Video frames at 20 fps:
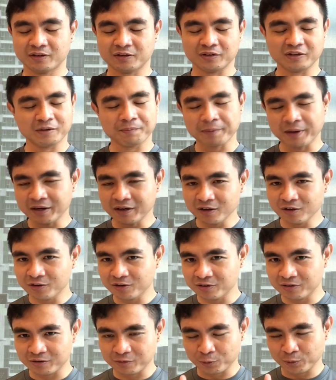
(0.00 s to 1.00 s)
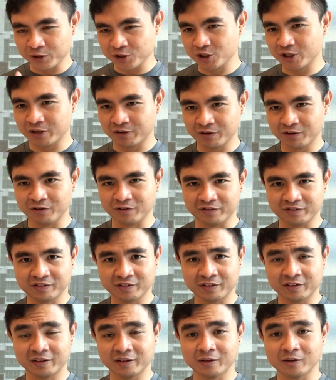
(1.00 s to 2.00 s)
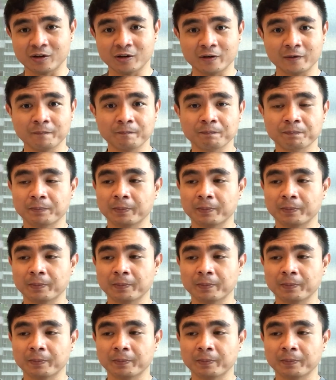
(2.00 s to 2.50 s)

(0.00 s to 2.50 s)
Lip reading: Depending on which area you're sitting on,